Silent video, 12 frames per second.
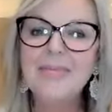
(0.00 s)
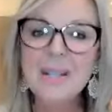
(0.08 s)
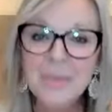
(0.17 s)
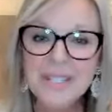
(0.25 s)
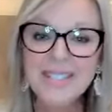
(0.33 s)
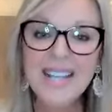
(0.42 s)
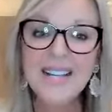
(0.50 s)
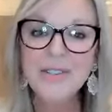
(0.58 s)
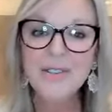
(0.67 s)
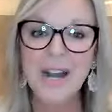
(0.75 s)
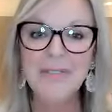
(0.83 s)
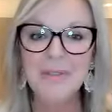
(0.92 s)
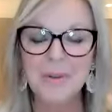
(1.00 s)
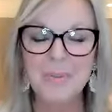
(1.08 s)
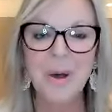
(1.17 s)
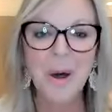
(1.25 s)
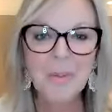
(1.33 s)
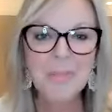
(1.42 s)
And we decided to drive through
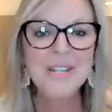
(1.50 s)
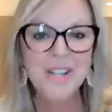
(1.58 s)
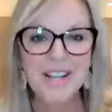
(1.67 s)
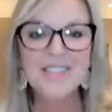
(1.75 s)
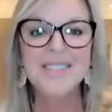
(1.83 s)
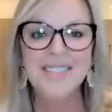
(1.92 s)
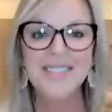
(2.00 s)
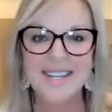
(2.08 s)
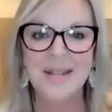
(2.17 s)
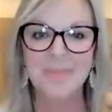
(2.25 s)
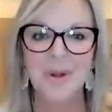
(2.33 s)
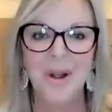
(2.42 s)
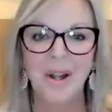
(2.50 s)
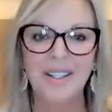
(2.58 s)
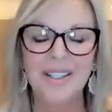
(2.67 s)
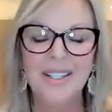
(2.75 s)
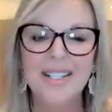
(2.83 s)
Paul B. Johnson State Park.